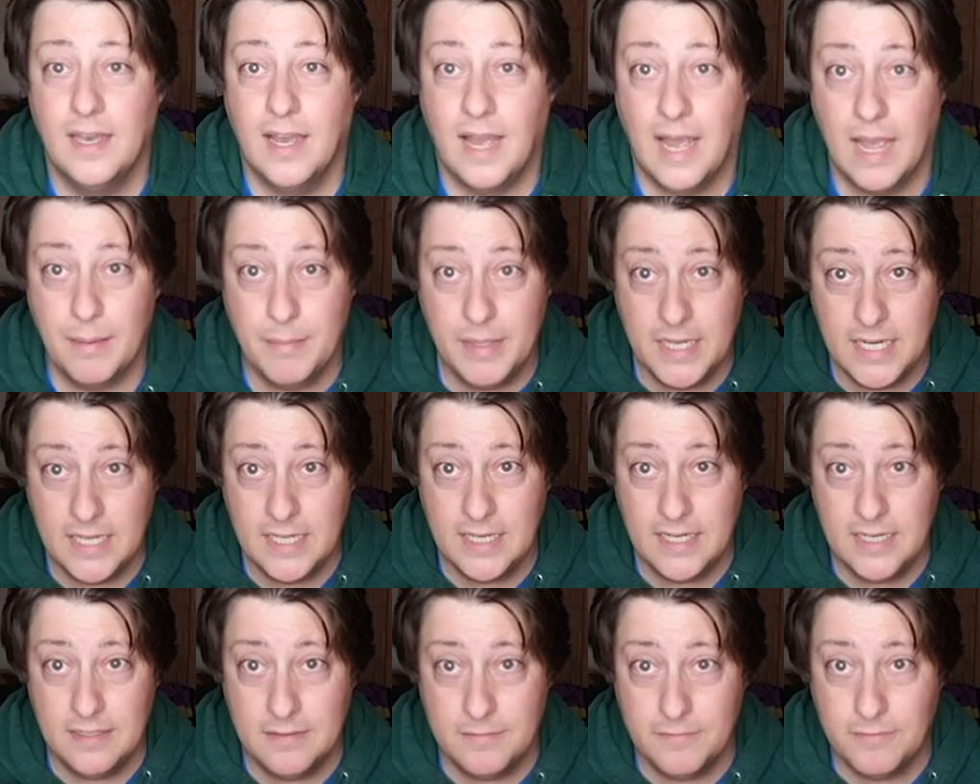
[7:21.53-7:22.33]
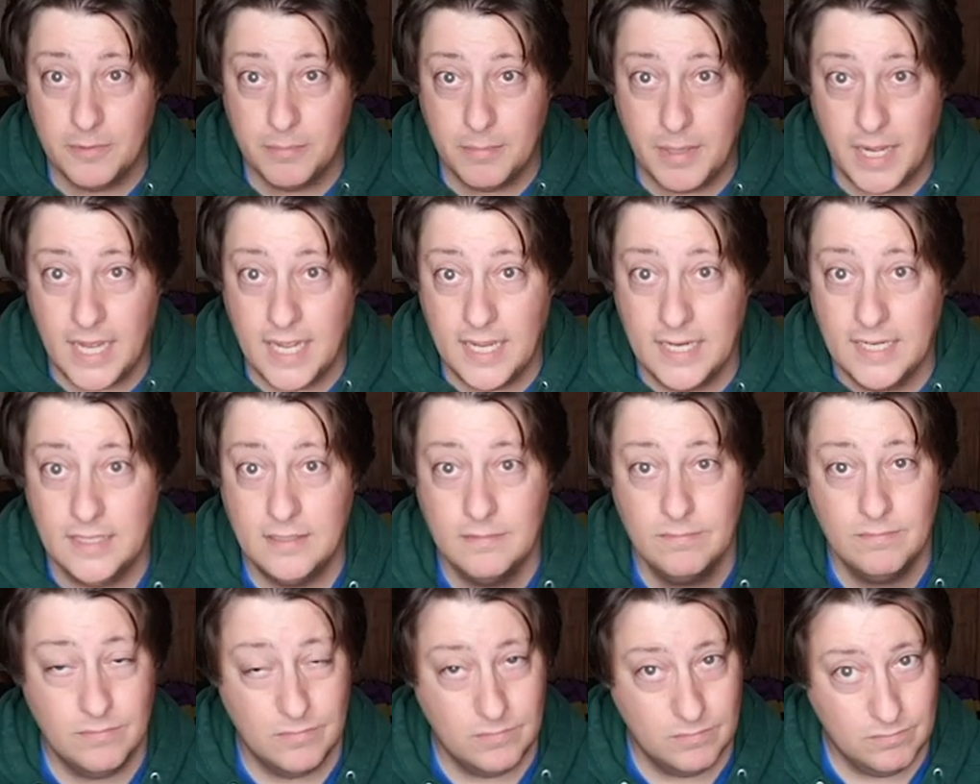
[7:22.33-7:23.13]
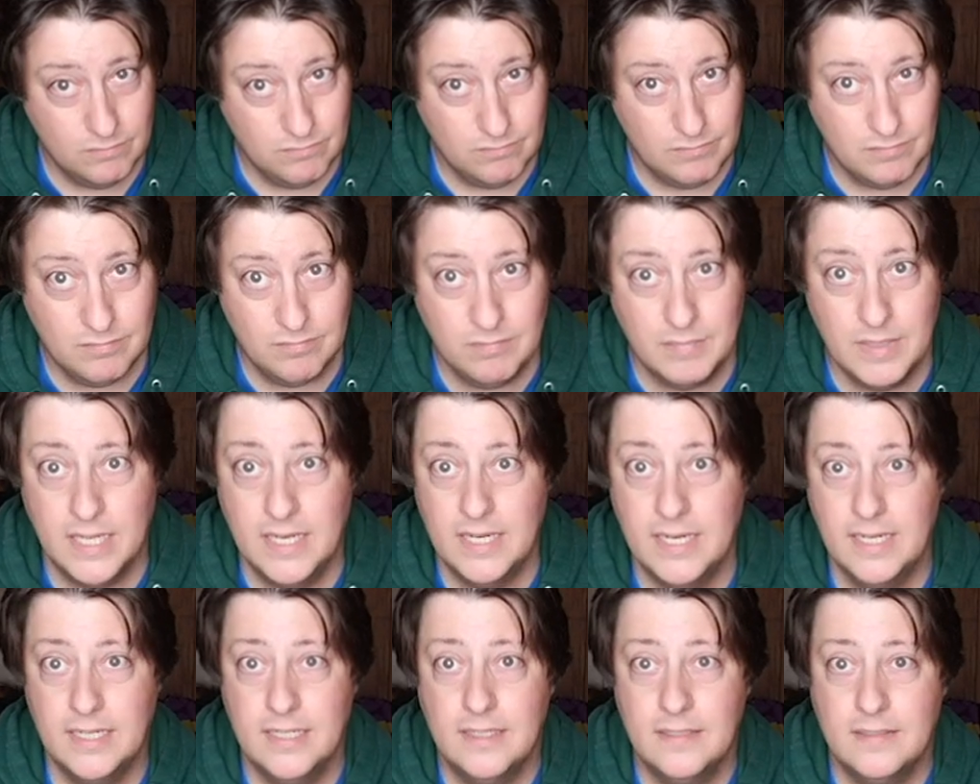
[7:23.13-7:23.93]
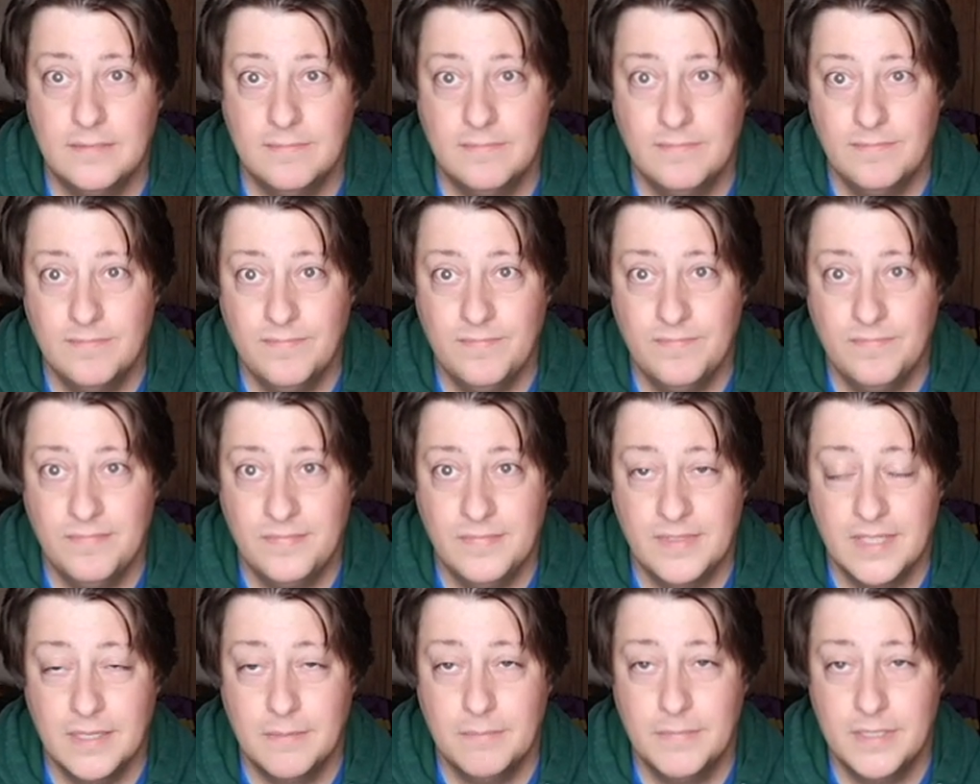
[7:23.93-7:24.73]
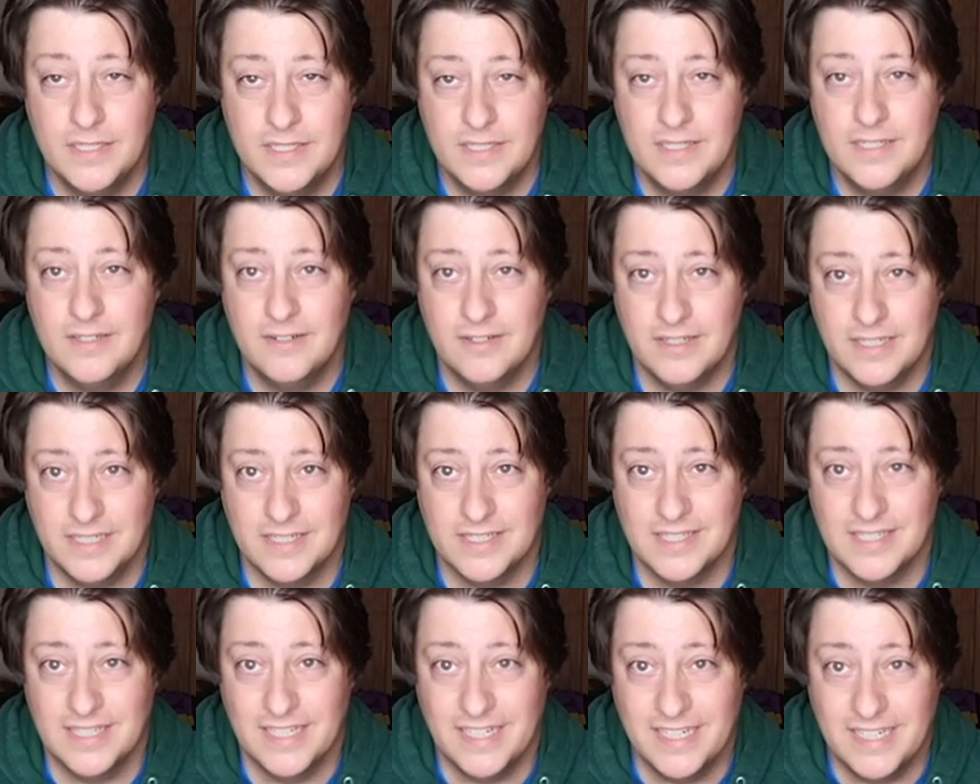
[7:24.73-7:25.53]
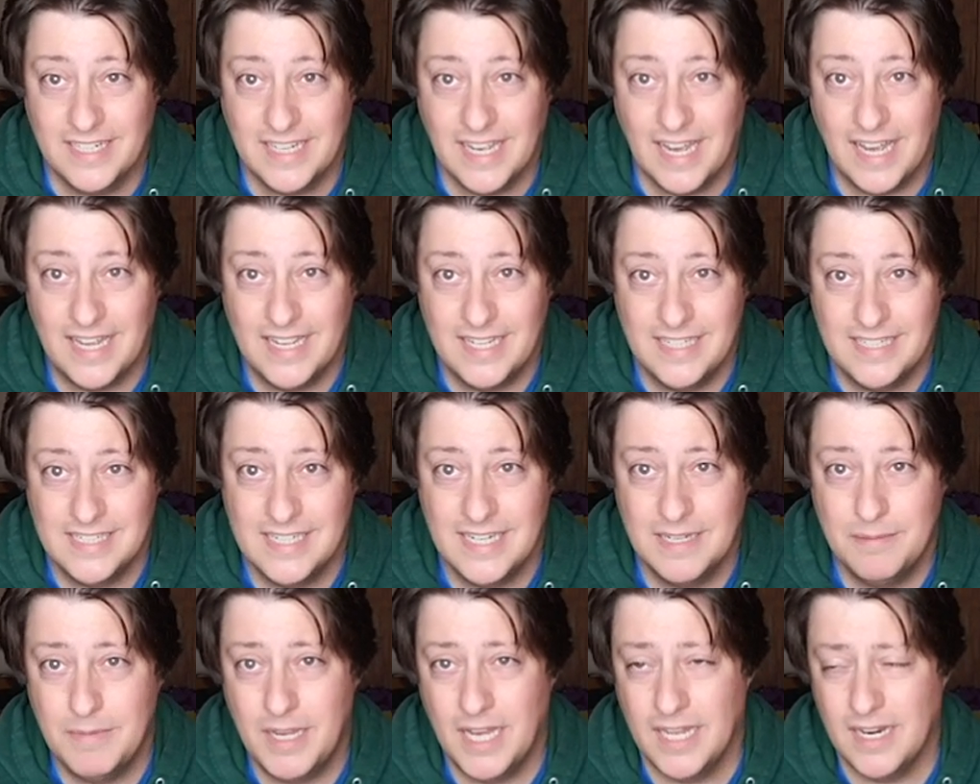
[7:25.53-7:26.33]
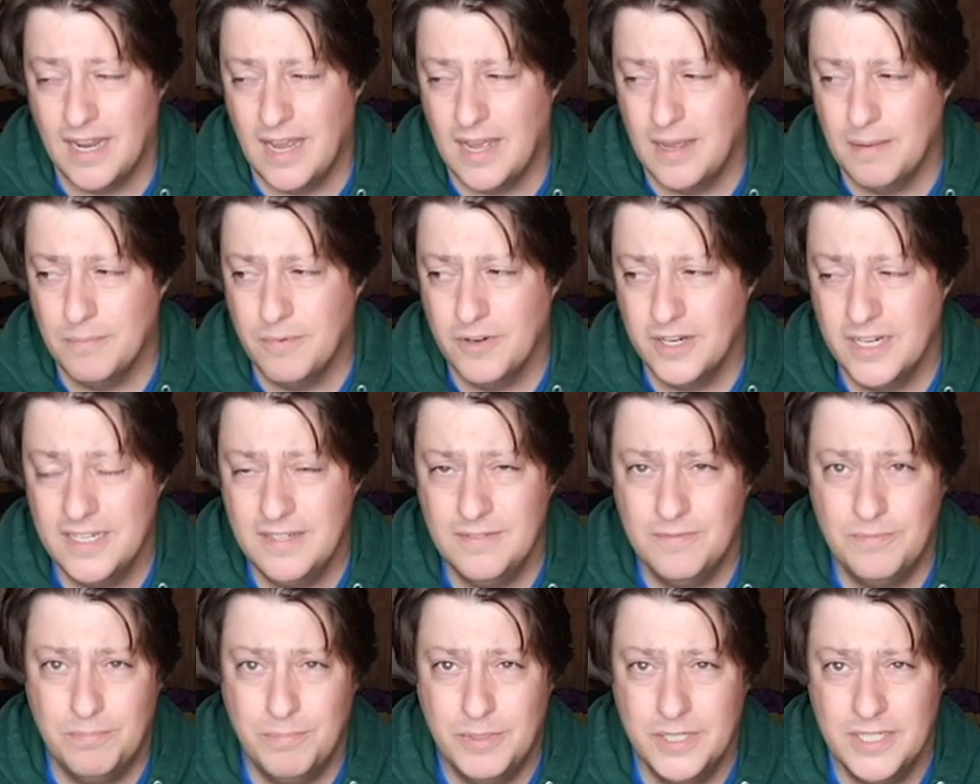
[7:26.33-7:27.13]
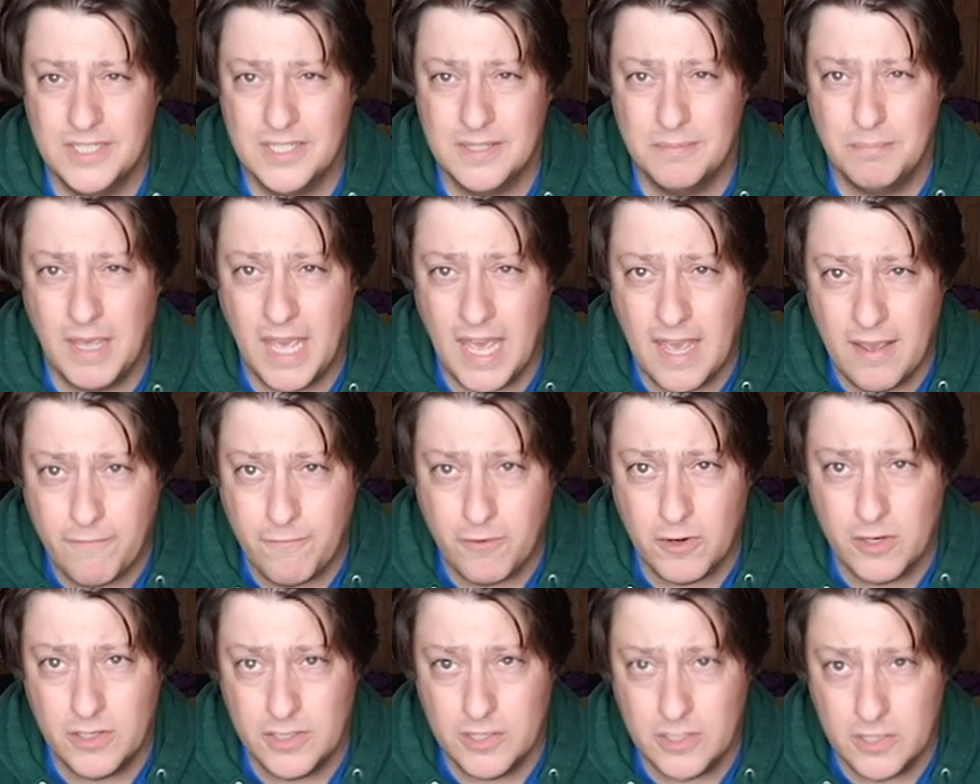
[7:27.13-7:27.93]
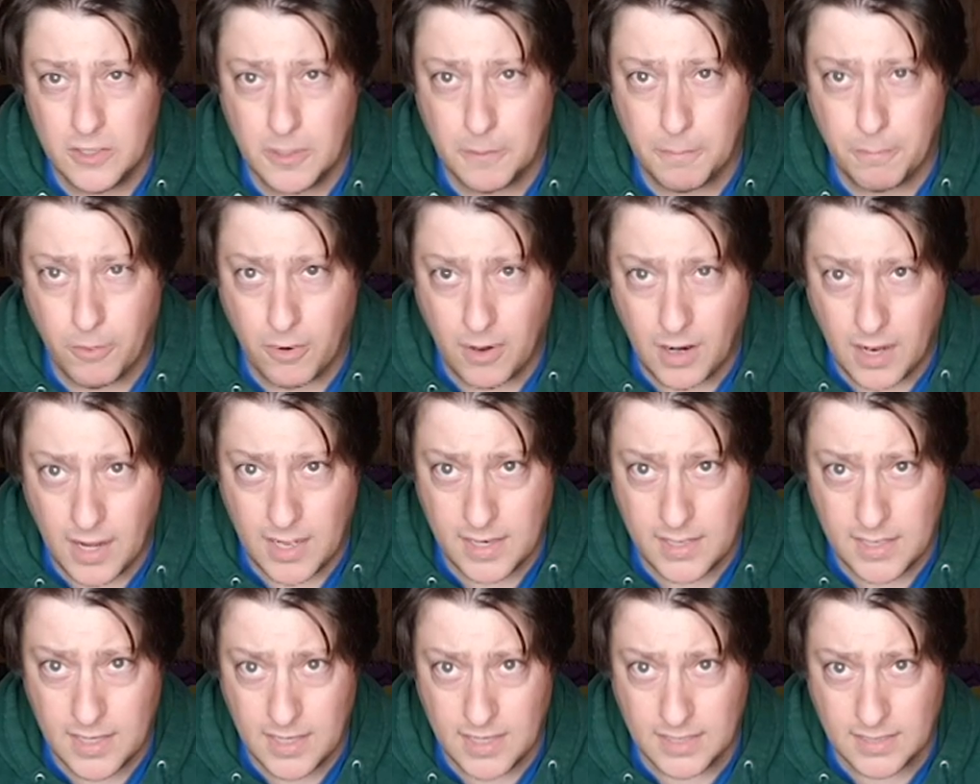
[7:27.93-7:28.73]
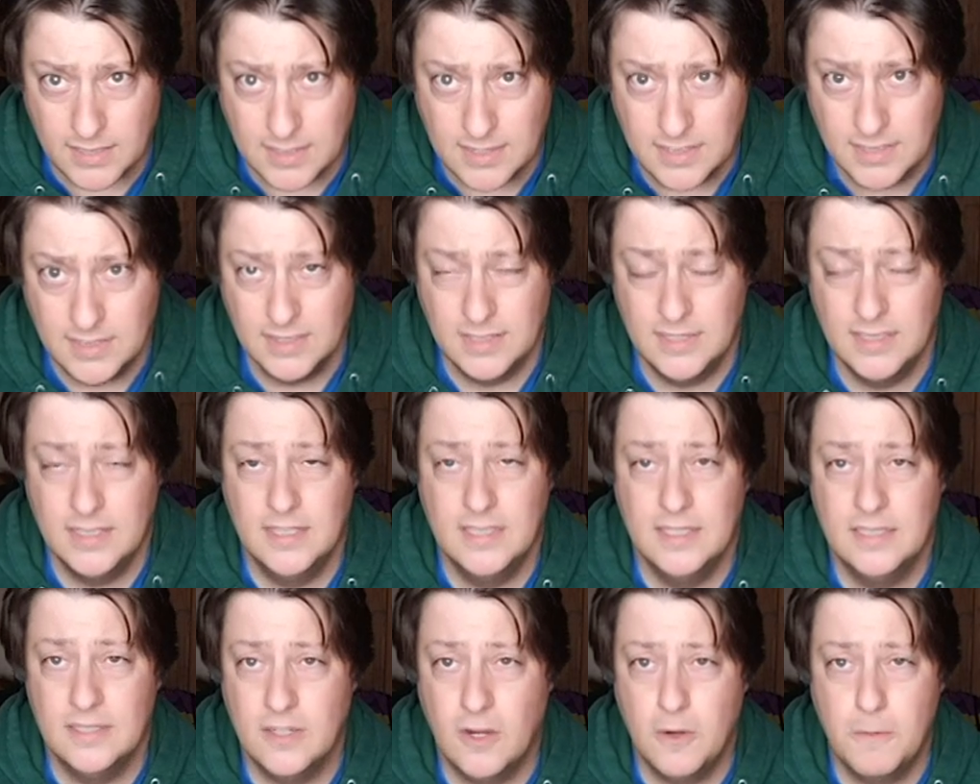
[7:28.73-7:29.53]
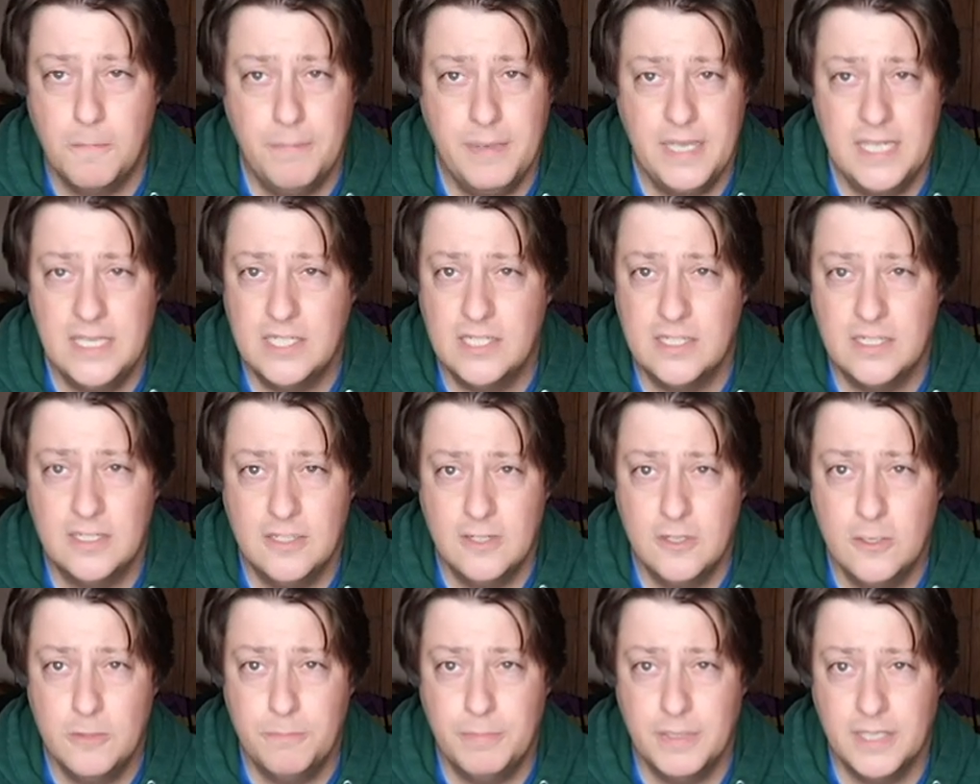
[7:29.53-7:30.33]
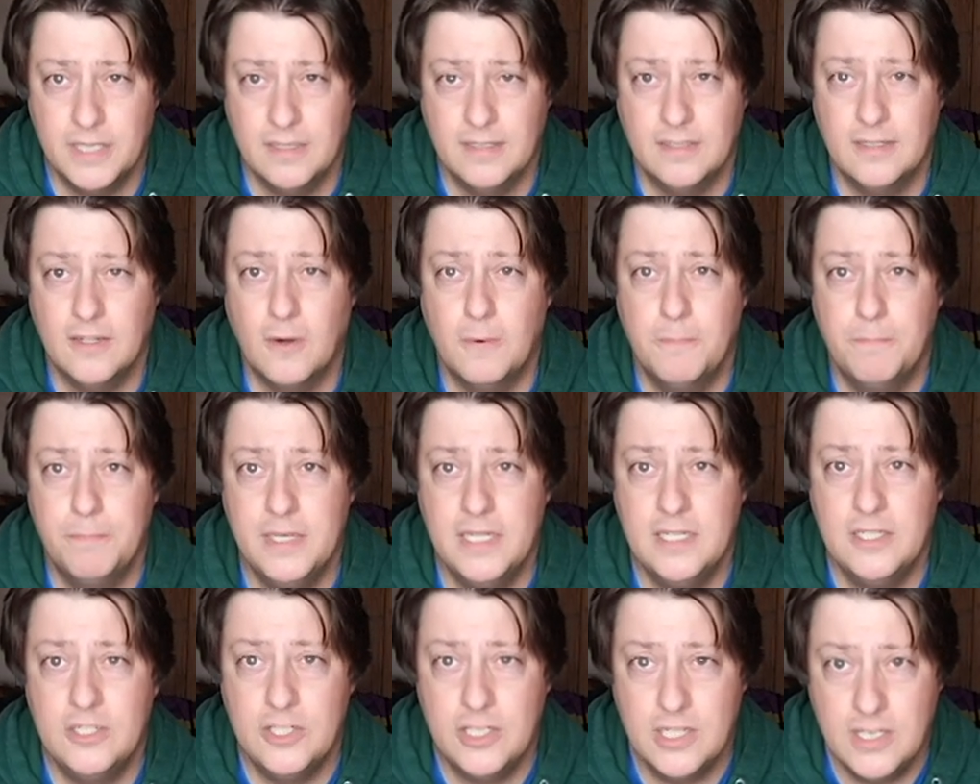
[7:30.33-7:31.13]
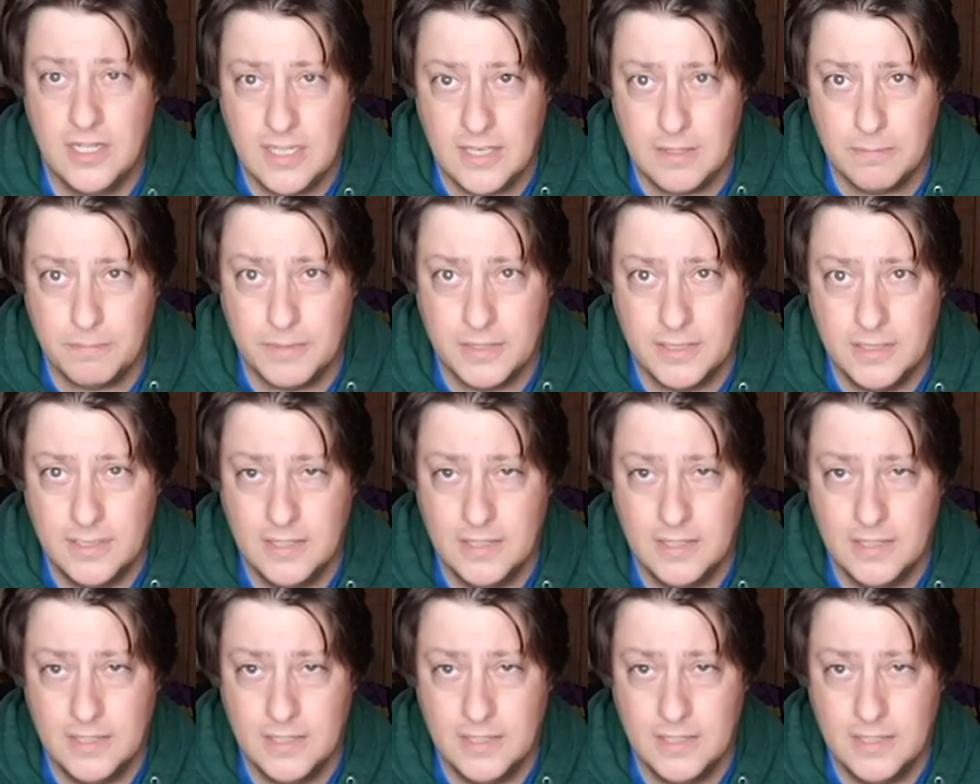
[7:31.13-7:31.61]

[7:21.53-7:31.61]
I'm an idiot for buying it, admitting it. But seriously, guys, come on, Ombre. Put some effort into your product. Don't be stupid. Don't be cheap.